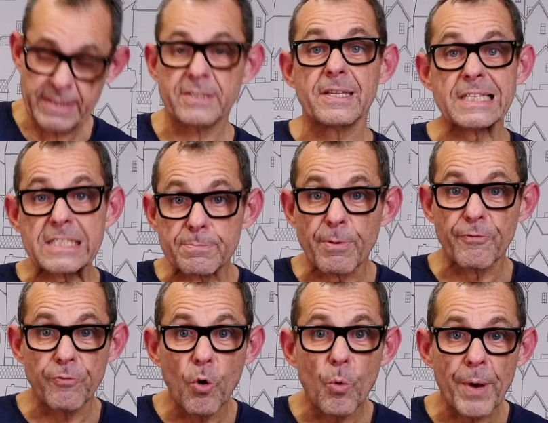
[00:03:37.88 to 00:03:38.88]
So this is
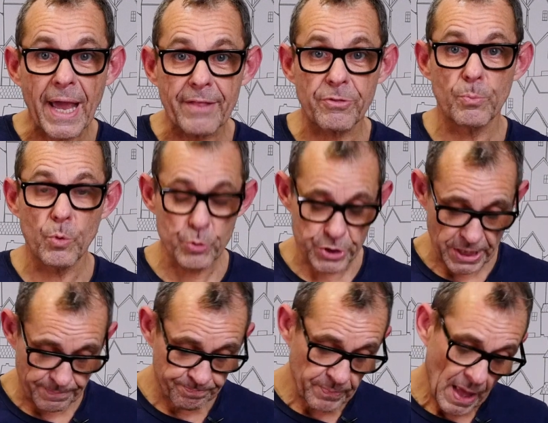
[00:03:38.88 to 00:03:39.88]
before we add the water.
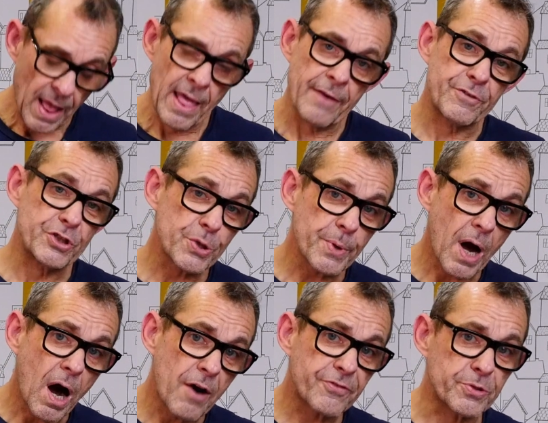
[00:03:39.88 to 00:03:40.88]
If you do it
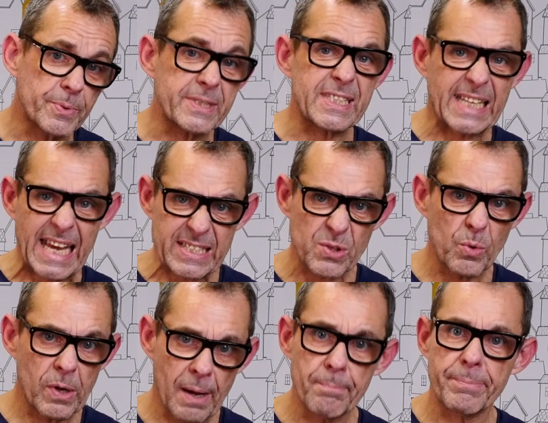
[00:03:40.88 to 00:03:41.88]
afterwards, it gets all
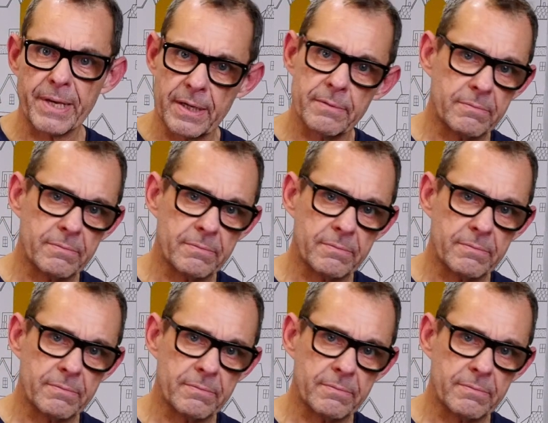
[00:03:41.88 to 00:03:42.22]
lumpy and